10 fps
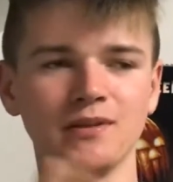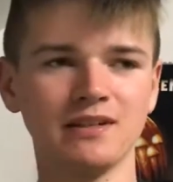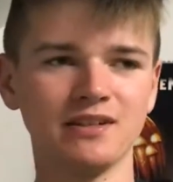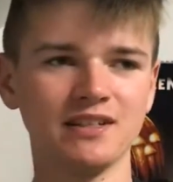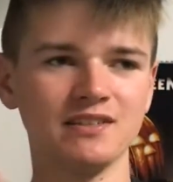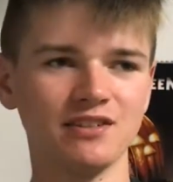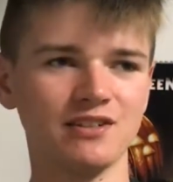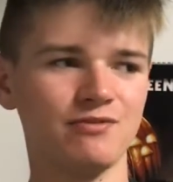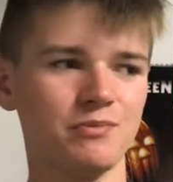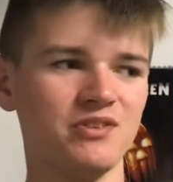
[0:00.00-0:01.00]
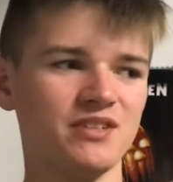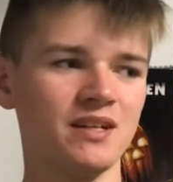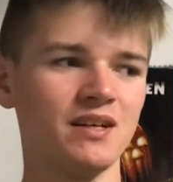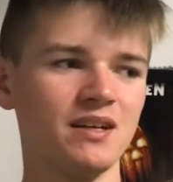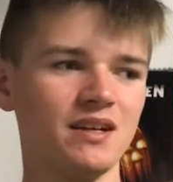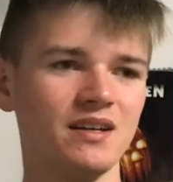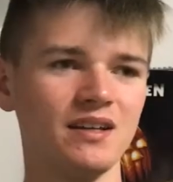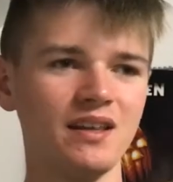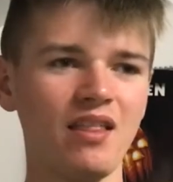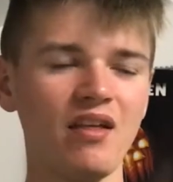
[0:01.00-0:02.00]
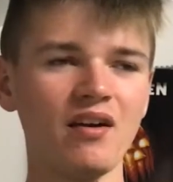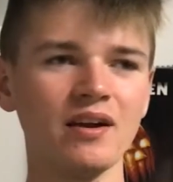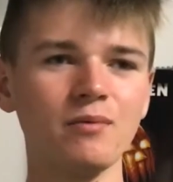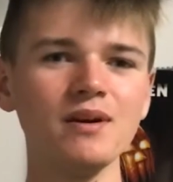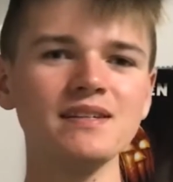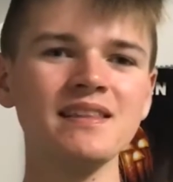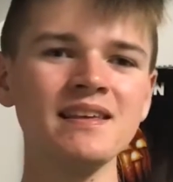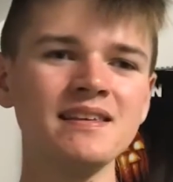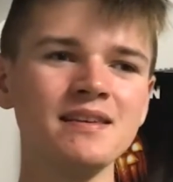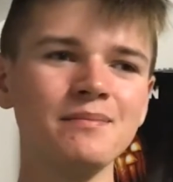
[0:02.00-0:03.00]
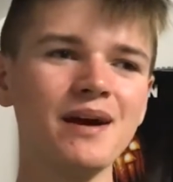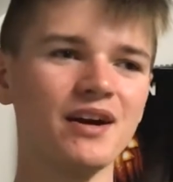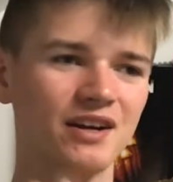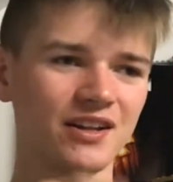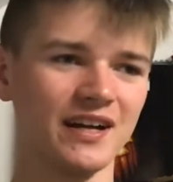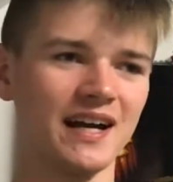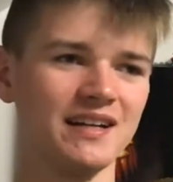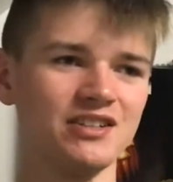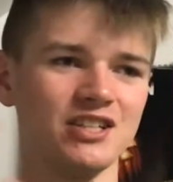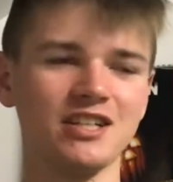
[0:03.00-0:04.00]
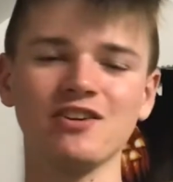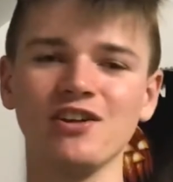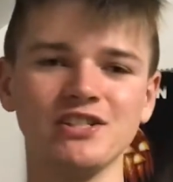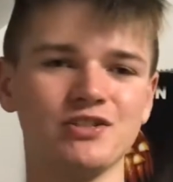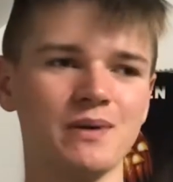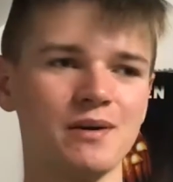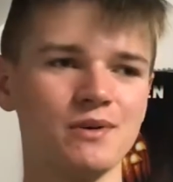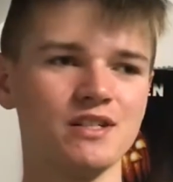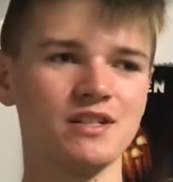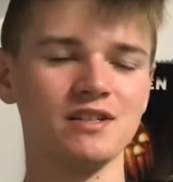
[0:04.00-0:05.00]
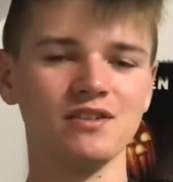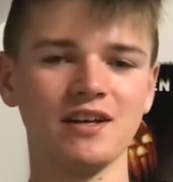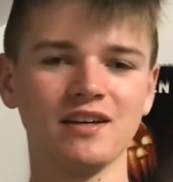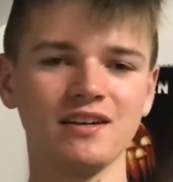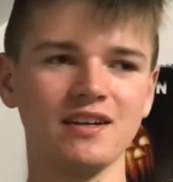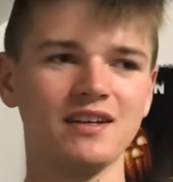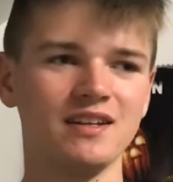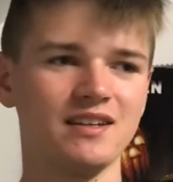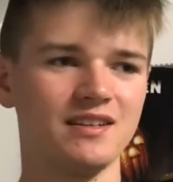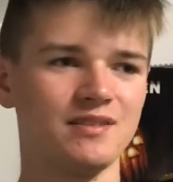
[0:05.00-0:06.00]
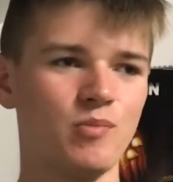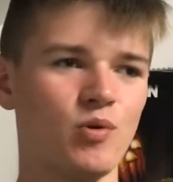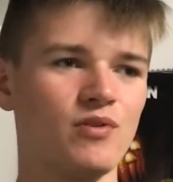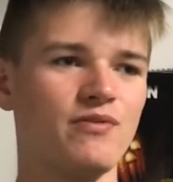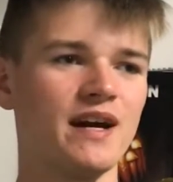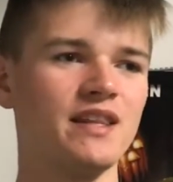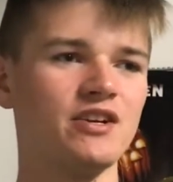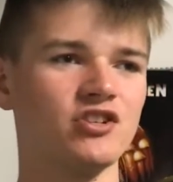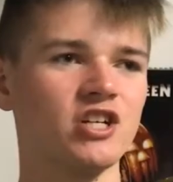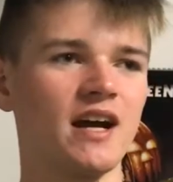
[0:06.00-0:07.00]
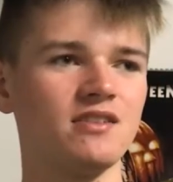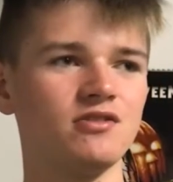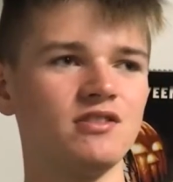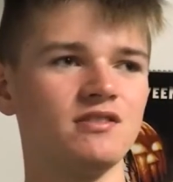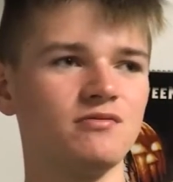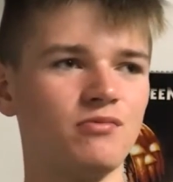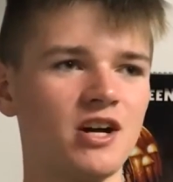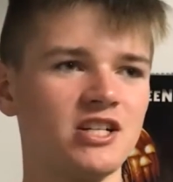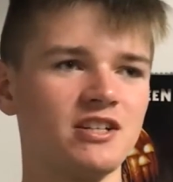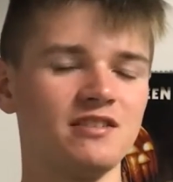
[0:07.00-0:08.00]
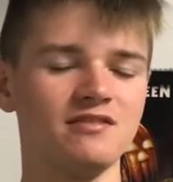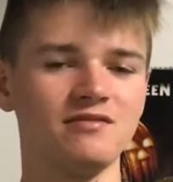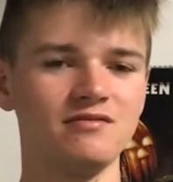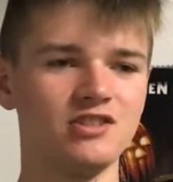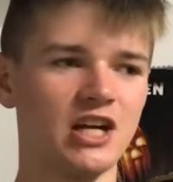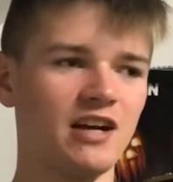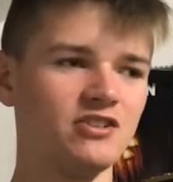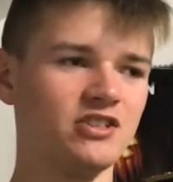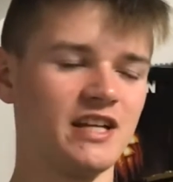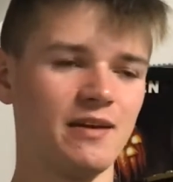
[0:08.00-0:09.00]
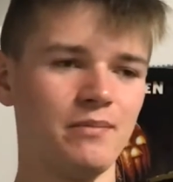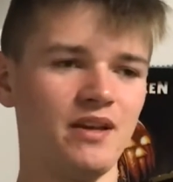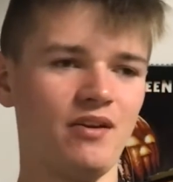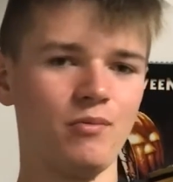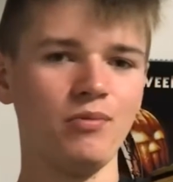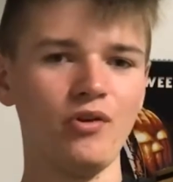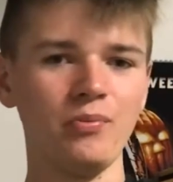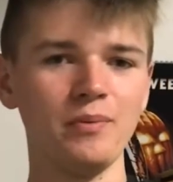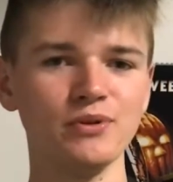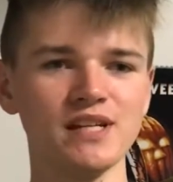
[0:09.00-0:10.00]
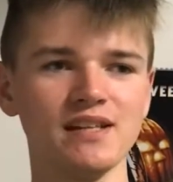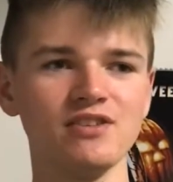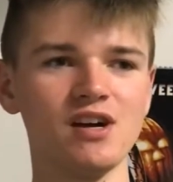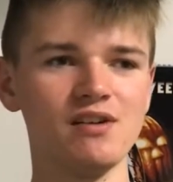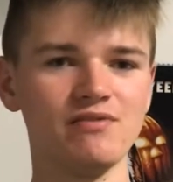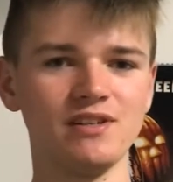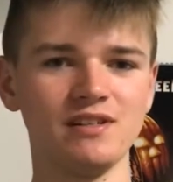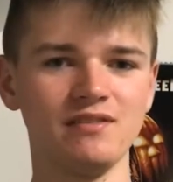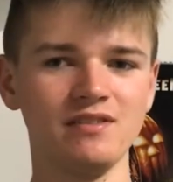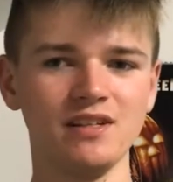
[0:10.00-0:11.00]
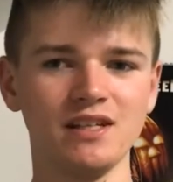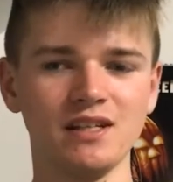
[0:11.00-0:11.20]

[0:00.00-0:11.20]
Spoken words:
like your kid's looking for music. And then they're like, what is This Is America? Click on it and just hear all these swear words, and you're like mortified that your child's watching Childish Gambino blow people's heads off in